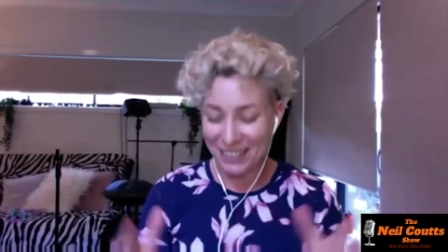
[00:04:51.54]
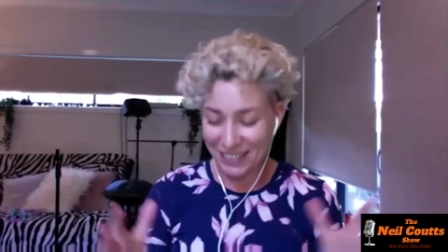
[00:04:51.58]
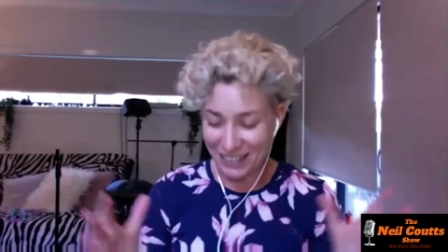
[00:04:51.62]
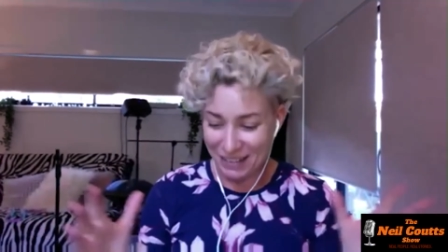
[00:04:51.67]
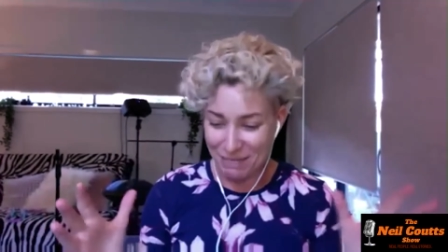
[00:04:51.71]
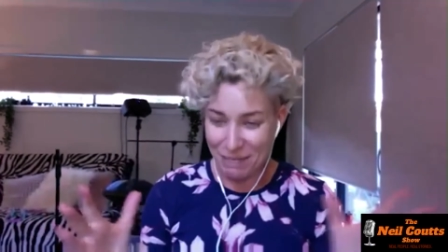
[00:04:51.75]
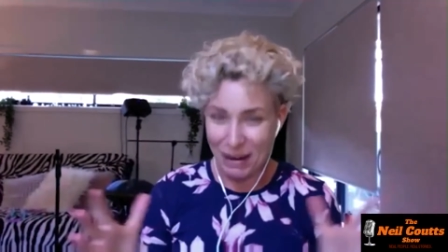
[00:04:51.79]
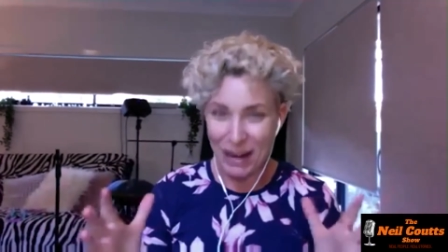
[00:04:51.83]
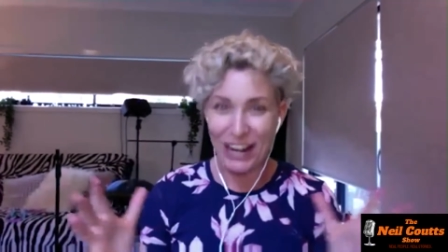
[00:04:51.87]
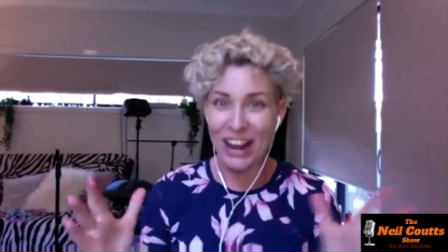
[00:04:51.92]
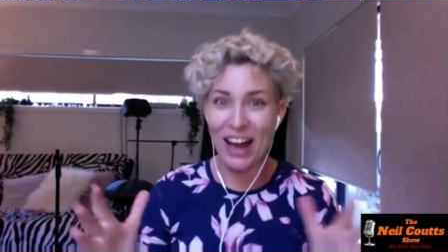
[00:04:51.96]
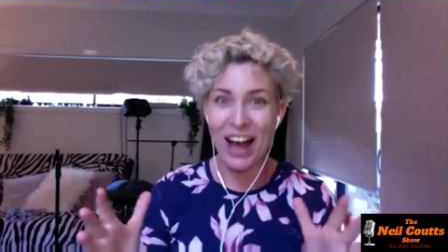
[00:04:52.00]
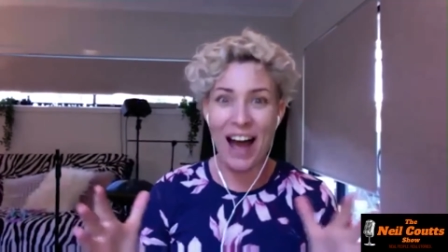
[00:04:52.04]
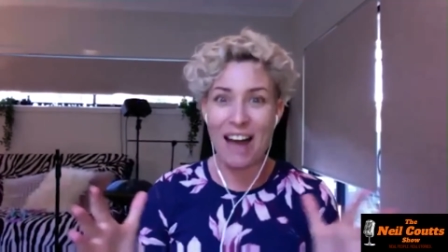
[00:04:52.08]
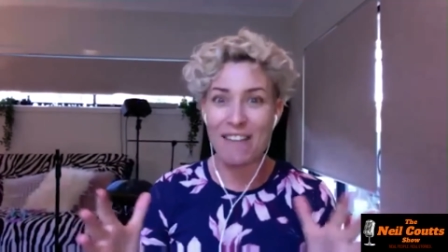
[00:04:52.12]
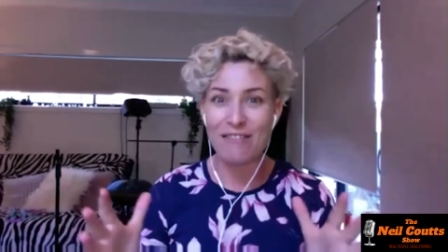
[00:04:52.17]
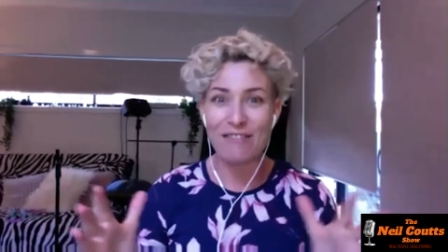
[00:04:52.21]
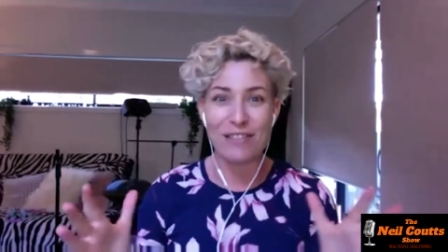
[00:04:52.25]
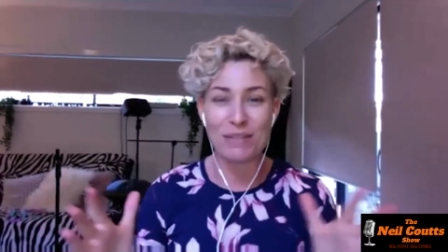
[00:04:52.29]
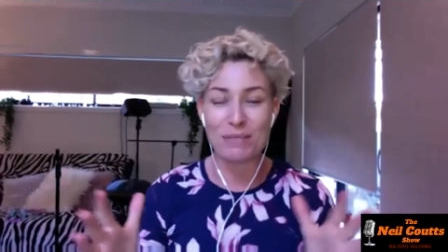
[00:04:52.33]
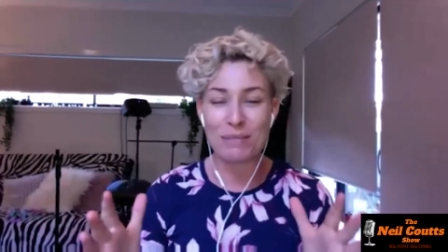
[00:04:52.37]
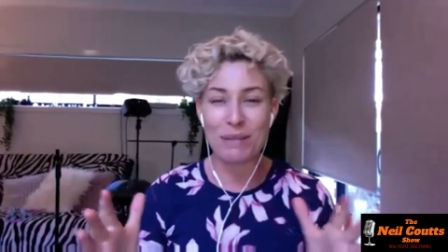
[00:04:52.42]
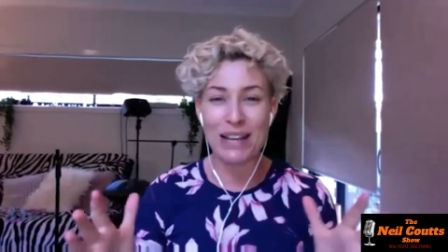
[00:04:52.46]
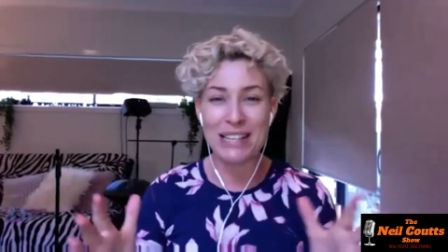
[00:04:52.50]
my life
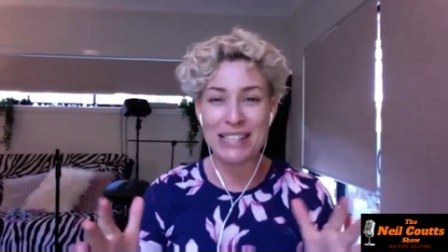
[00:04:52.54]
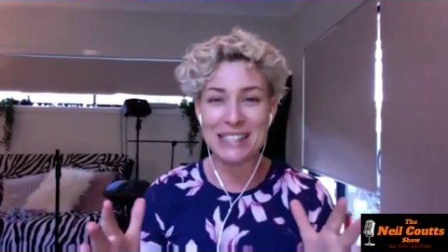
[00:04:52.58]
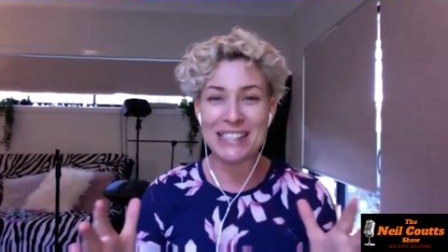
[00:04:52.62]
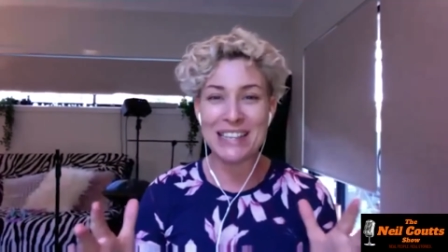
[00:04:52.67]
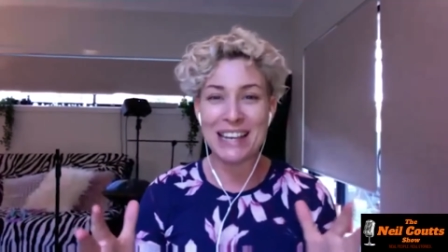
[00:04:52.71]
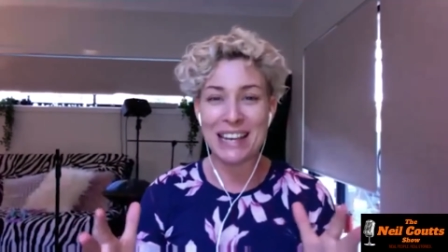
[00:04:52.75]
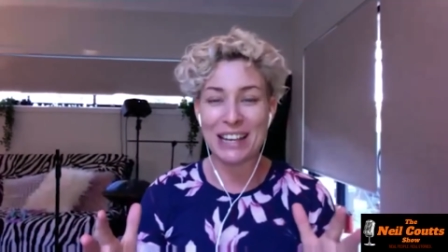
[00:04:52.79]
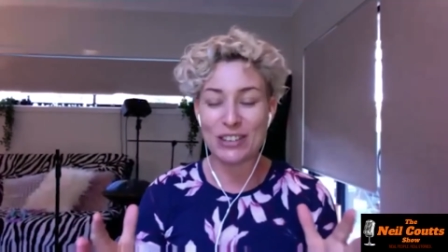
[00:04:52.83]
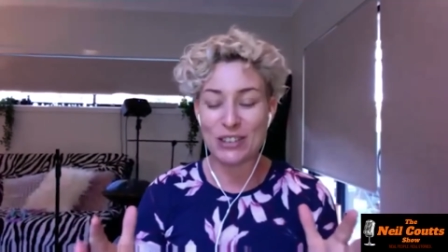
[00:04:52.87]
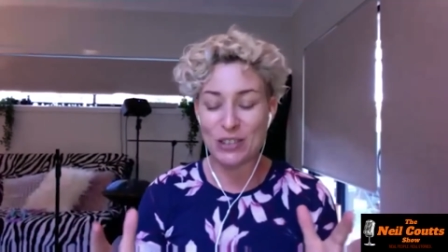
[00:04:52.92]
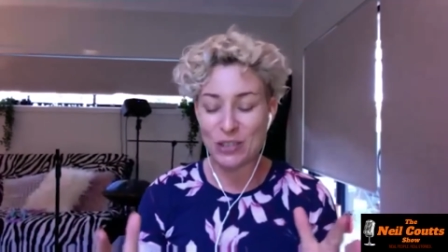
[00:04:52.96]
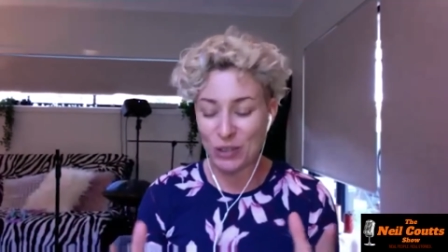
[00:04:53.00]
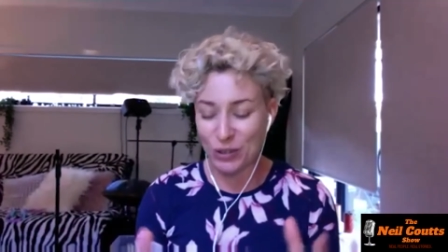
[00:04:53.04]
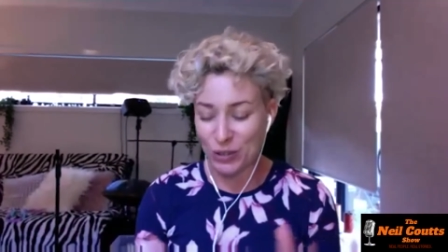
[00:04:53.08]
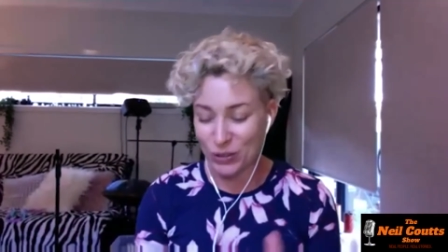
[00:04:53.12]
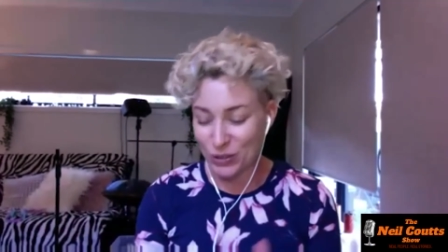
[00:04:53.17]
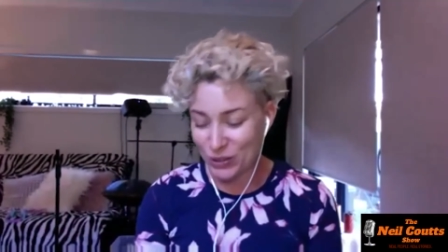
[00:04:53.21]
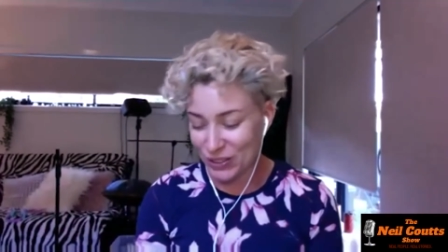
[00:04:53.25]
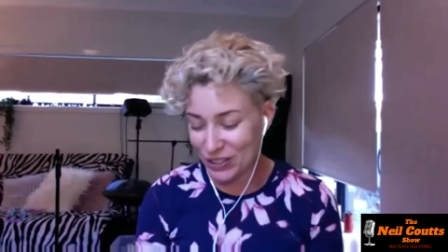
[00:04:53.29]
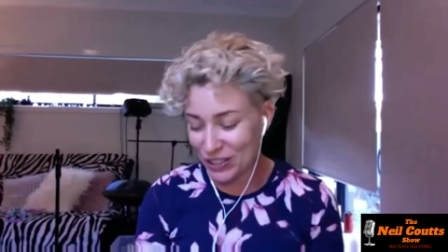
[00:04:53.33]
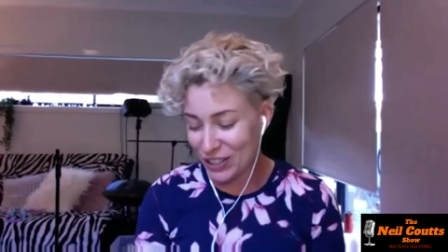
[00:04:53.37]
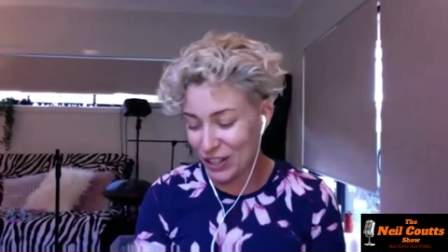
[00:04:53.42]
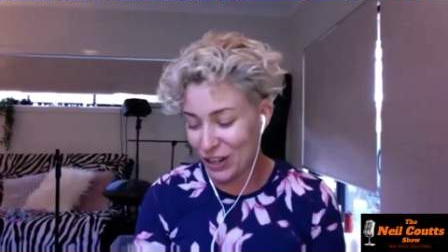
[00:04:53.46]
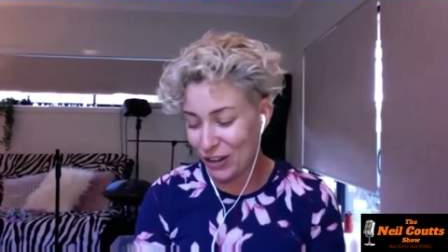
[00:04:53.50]
and my schedule?
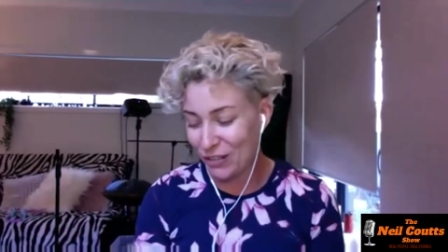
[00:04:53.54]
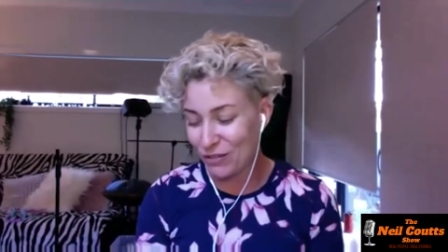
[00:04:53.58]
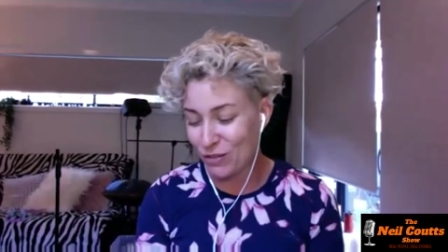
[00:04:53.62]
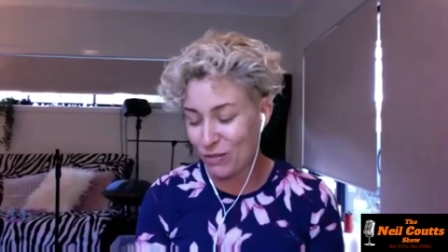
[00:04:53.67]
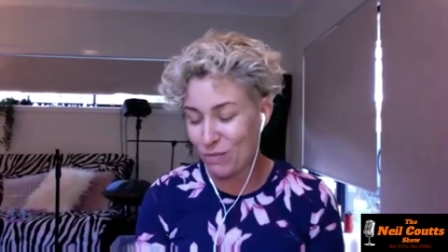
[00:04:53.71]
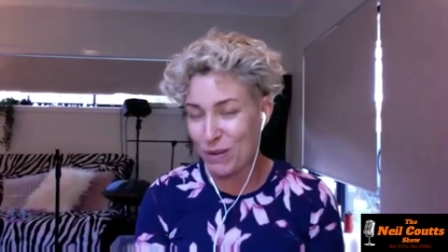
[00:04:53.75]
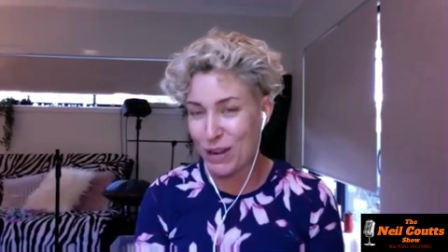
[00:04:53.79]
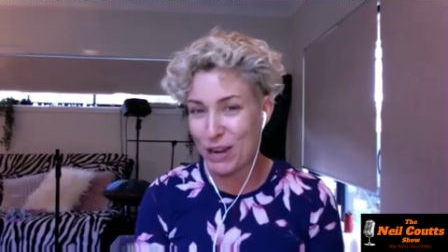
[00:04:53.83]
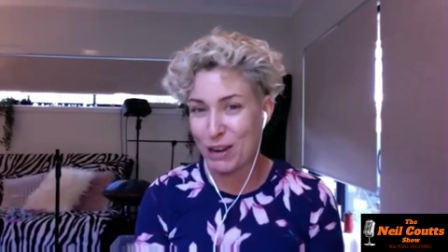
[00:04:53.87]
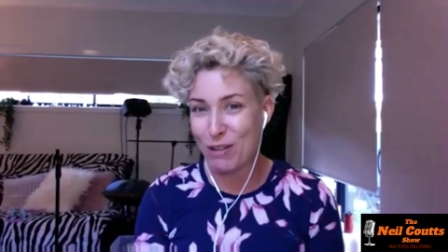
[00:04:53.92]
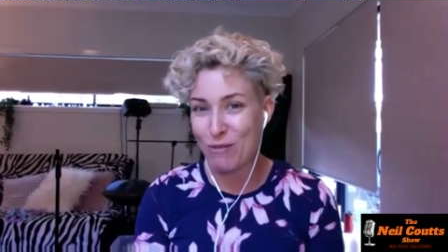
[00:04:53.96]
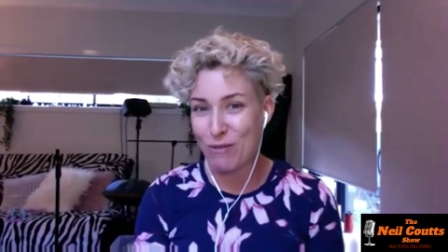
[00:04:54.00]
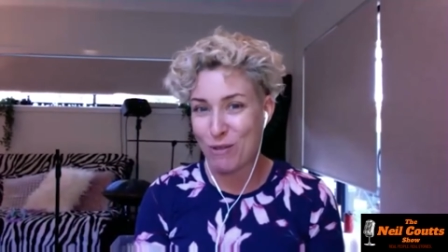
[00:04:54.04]
So for better